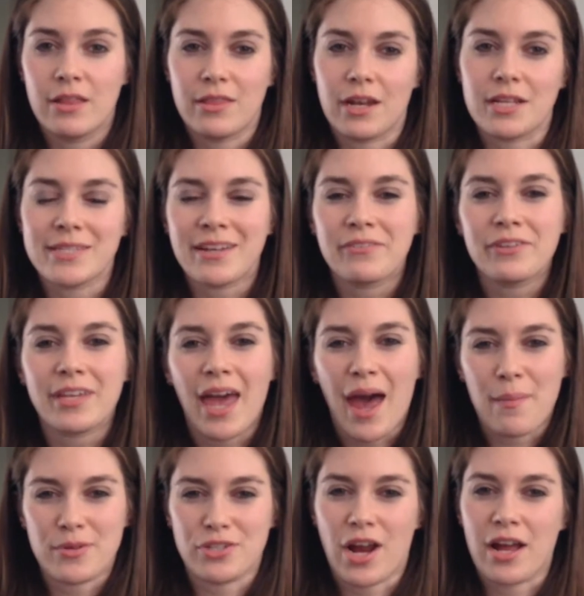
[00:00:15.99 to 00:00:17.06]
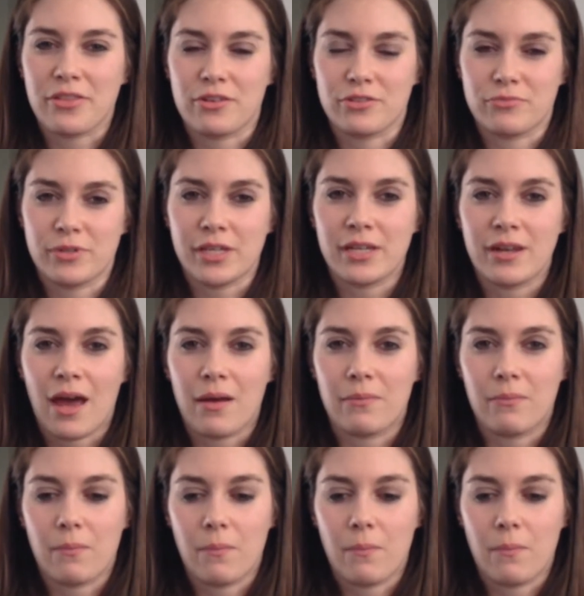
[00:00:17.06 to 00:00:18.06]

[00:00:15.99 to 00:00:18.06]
That it's not really abstract. There's really not